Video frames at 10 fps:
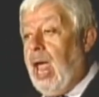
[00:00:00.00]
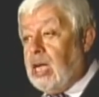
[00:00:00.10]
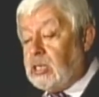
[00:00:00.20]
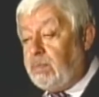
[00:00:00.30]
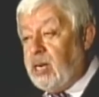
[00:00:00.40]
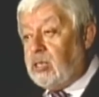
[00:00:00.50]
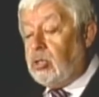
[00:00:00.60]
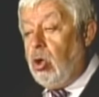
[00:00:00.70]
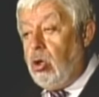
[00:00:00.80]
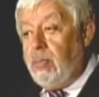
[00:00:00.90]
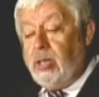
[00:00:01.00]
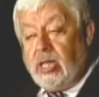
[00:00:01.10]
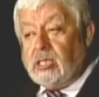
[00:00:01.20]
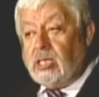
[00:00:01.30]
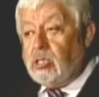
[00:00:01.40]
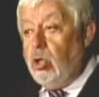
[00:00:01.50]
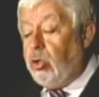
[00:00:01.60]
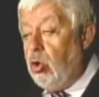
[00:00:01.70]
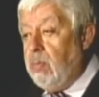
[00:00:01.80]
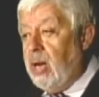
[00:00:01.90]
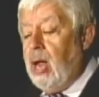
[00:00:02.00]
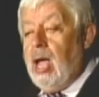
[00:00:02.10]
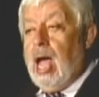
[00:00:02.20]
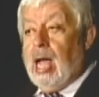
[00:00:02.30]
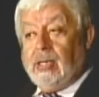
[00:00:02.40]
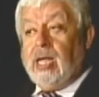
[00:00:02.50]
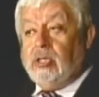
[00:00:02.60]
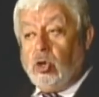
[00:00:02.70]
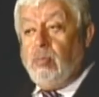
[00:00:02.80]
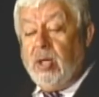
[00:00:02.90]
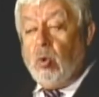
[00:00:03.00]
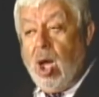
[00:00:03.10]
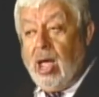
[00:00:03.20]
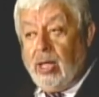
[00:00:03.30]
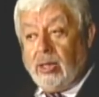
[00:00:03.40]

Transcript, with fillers: experts told me this is not human and they told me why.